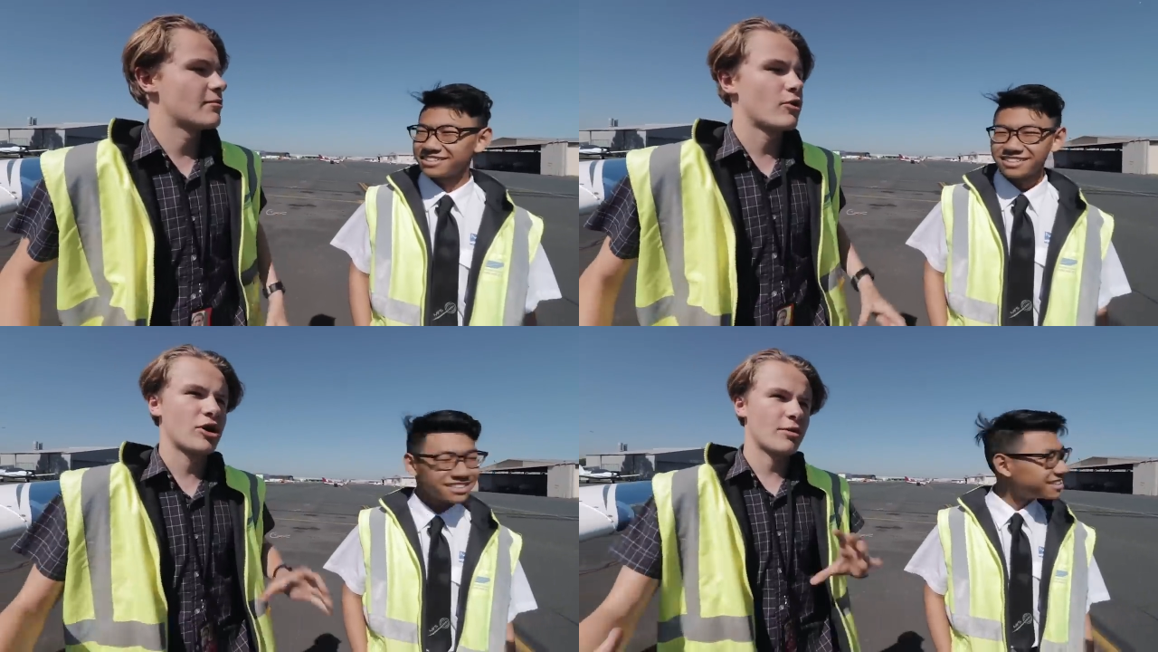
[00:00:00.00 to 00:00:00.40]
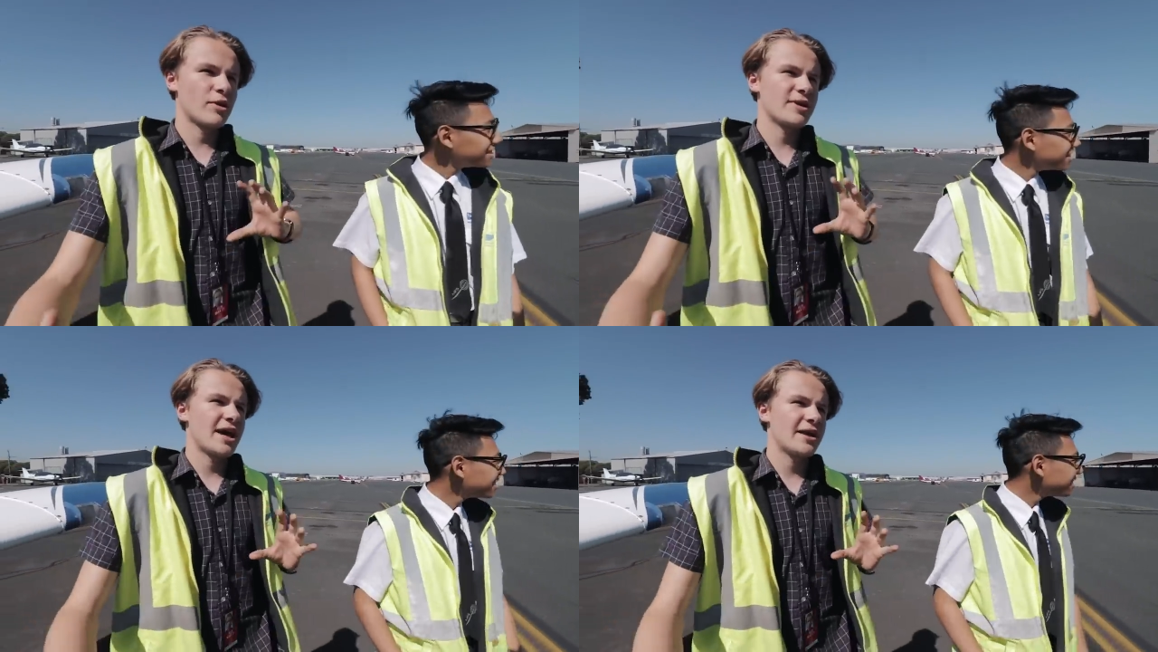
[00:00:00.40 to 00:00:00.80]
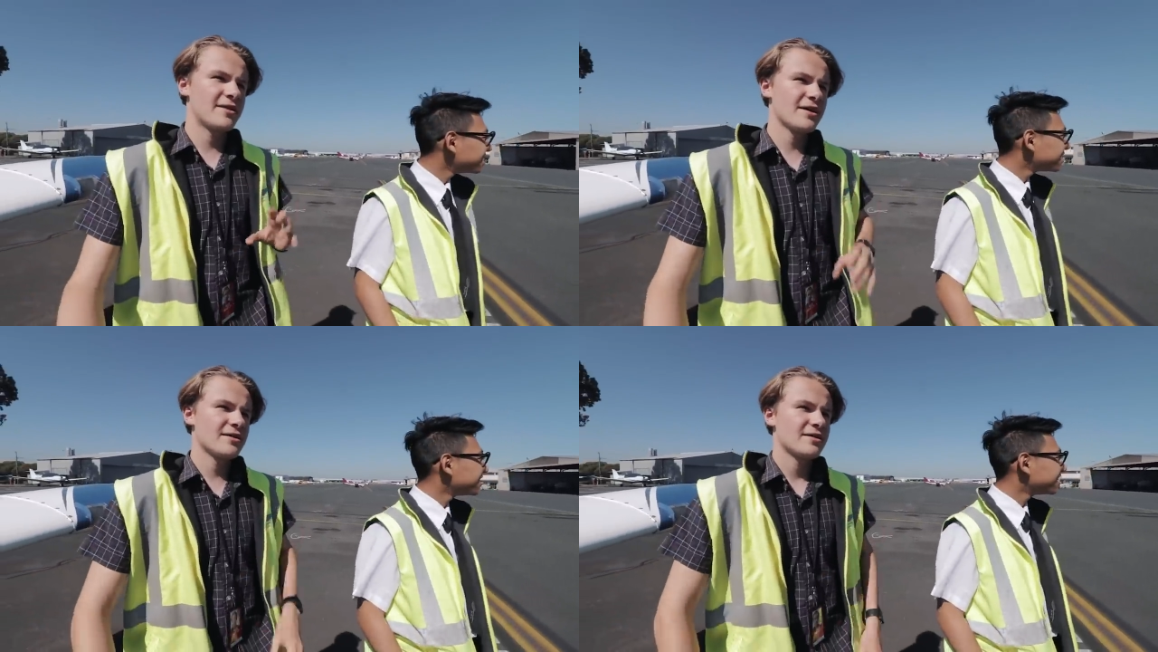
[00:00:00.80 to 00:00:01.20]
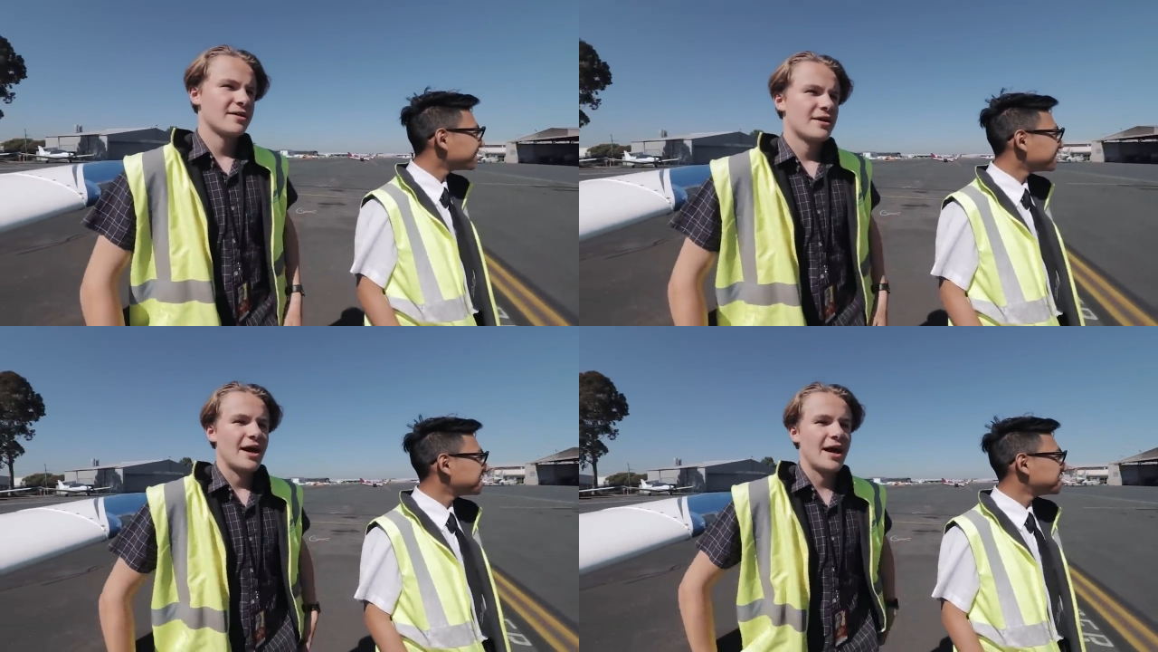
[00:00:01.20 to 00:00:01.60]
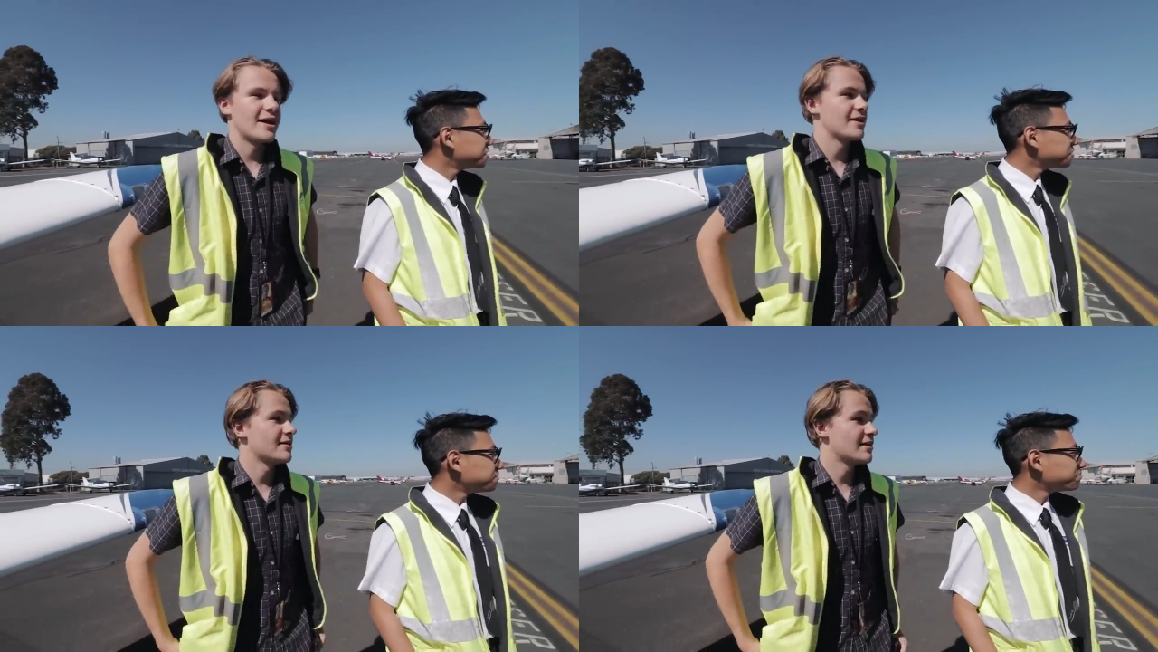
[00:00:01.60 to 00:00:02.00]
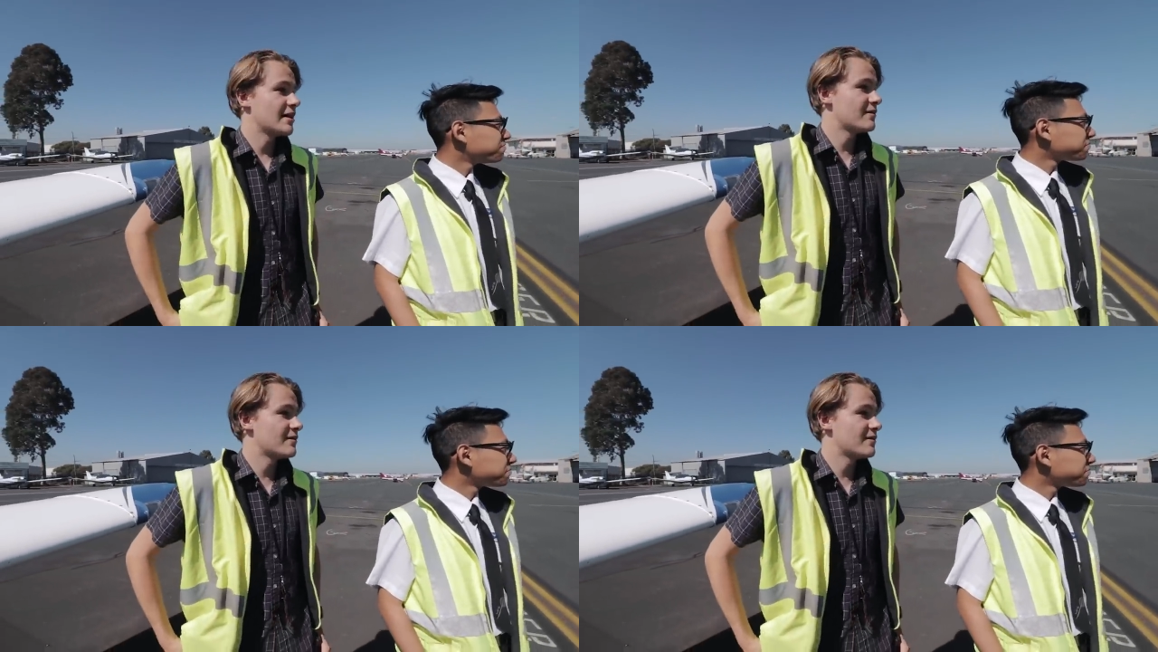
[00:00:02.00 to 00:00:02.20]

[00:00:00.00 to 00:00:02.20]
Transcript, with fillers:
Speaker 1: the mock-up one they had there. Yeah, and good,